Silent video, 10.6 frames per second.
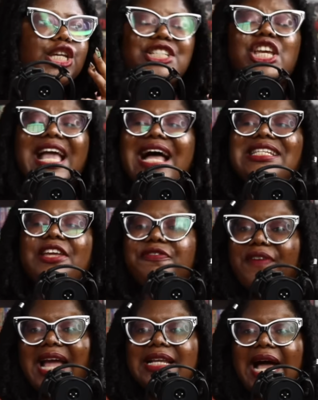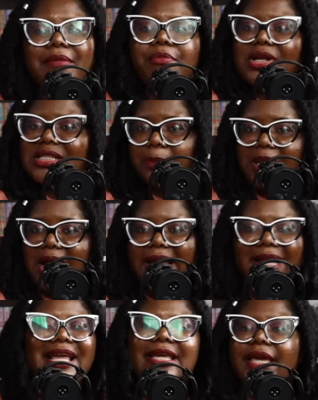she can divide and
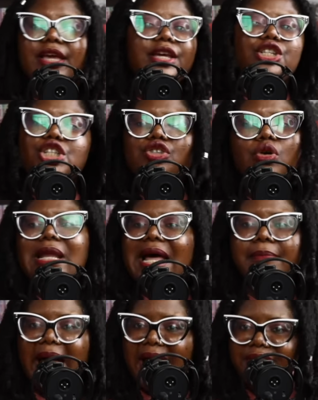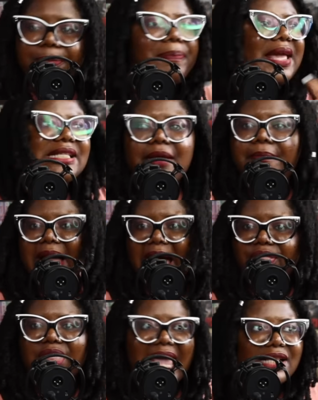multiply. Like she's good at math, basic
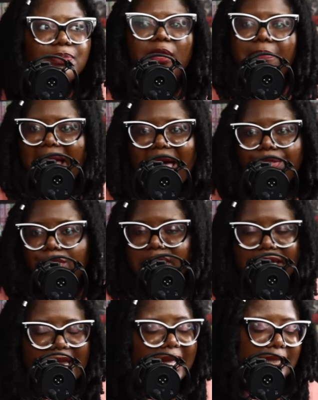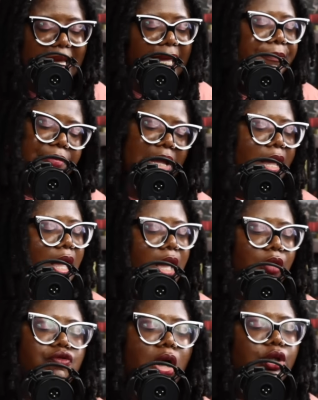math, yes, but math nonetheless. Like
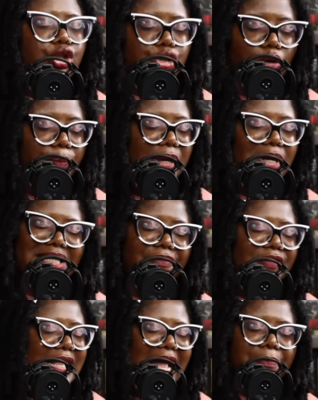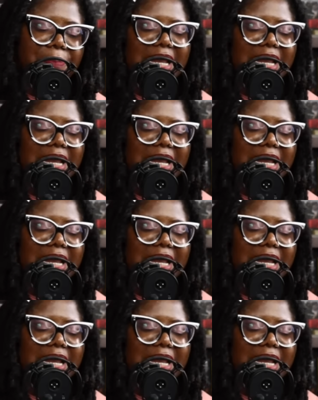wrong show because if it had